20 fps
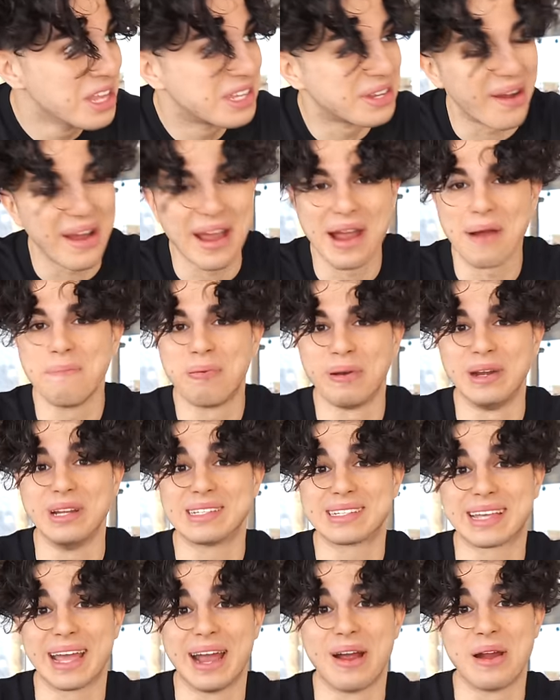So I am pretty
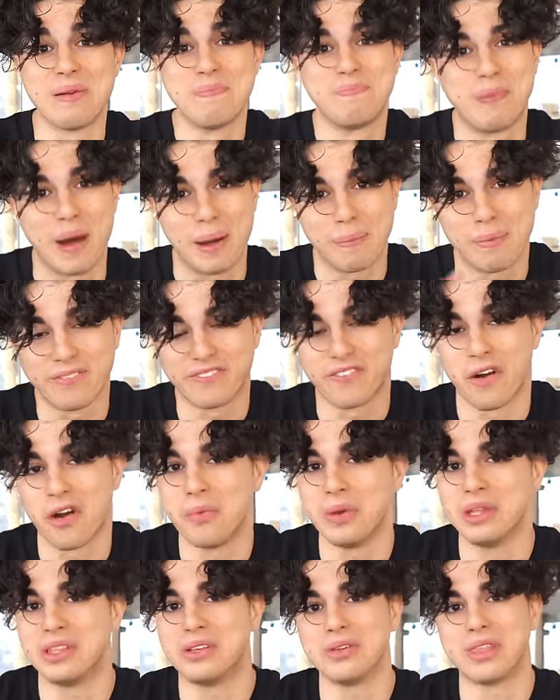scared. But
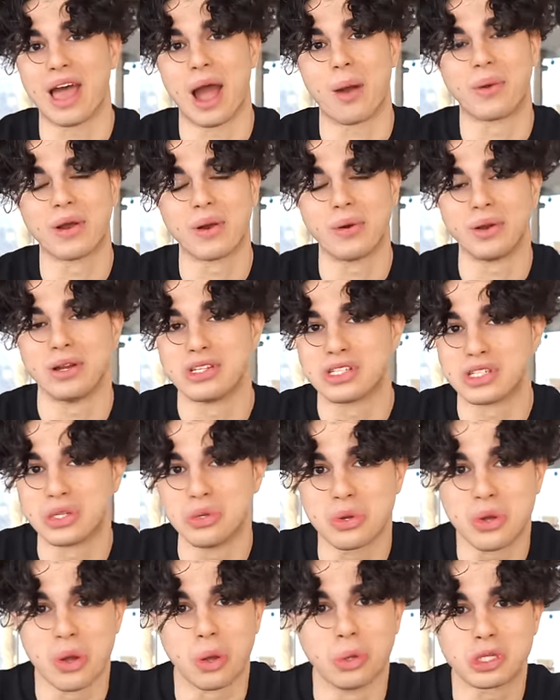before we do that, we're going to
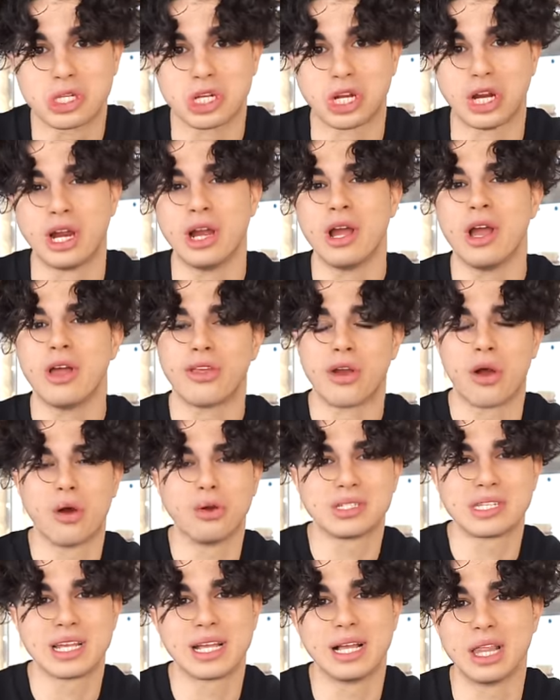Zoo Culture. They're
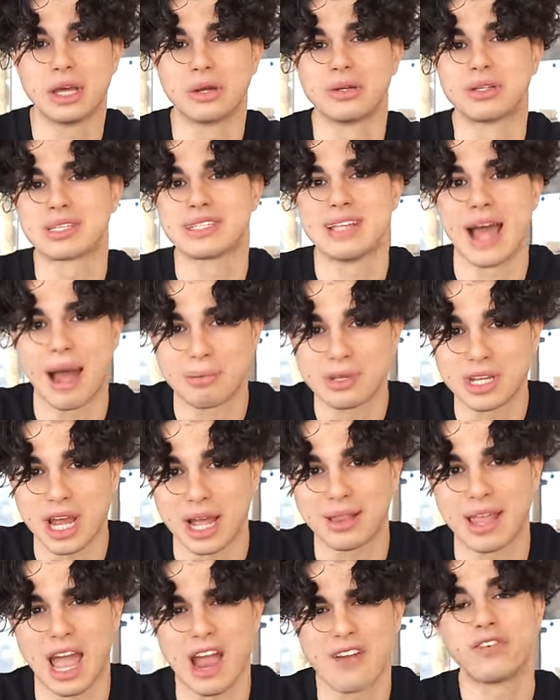hosting a little
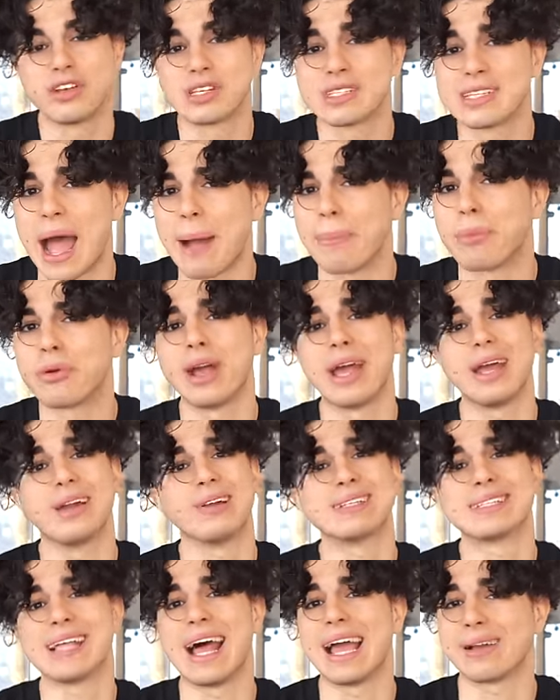Snapchat day for Snap
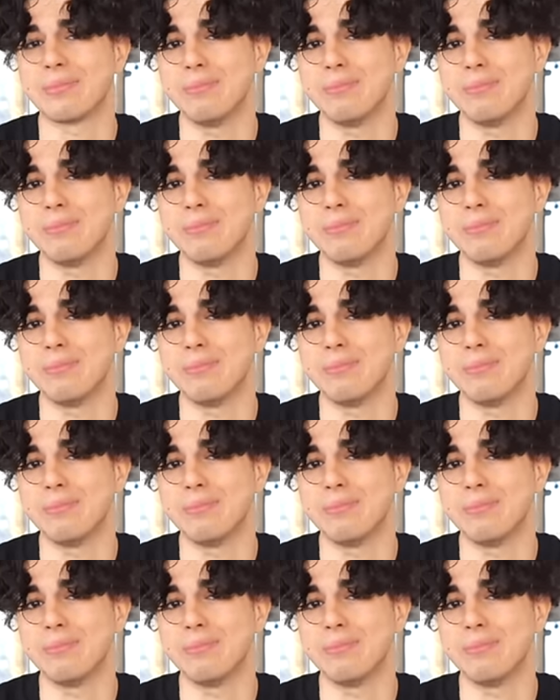creators like